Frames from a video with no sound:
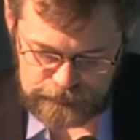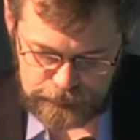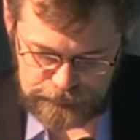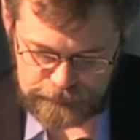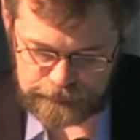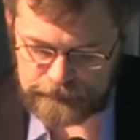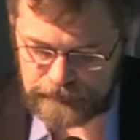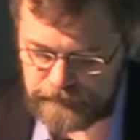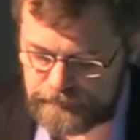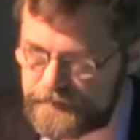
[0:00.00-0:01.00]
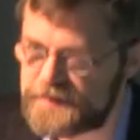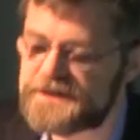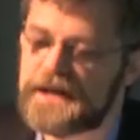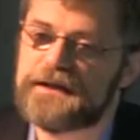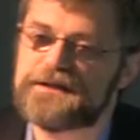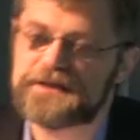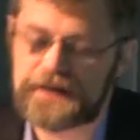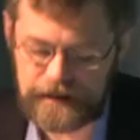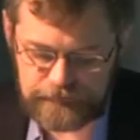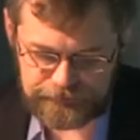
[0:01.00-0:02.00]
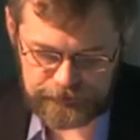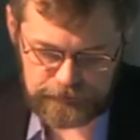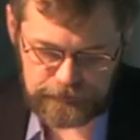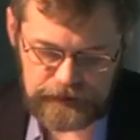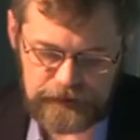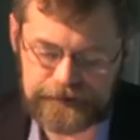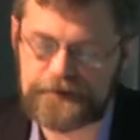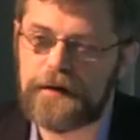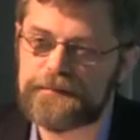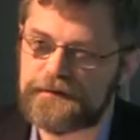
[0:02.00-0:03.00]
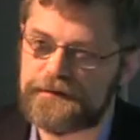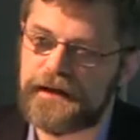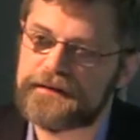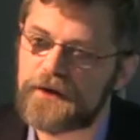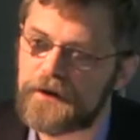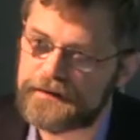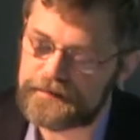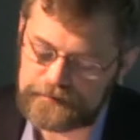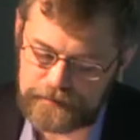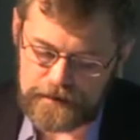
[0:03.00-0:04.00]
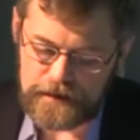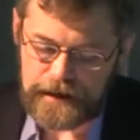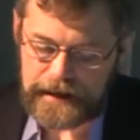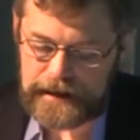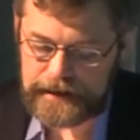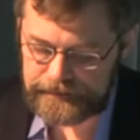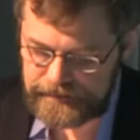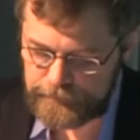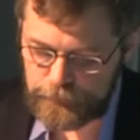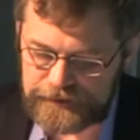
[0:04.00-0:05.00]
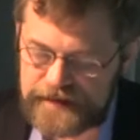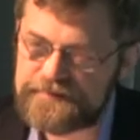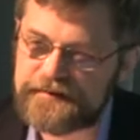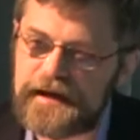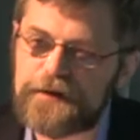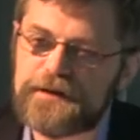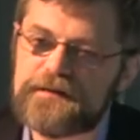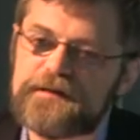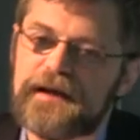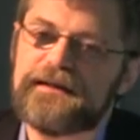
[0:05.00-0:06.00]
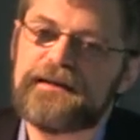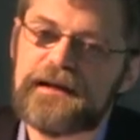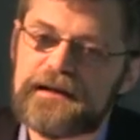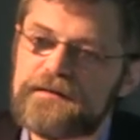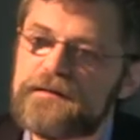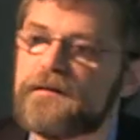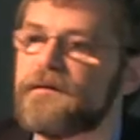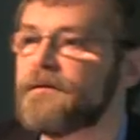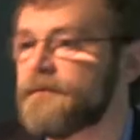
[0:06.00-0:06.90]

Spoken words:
researchers, and the first challenge came from Thompson and colleagues. And what they found is that they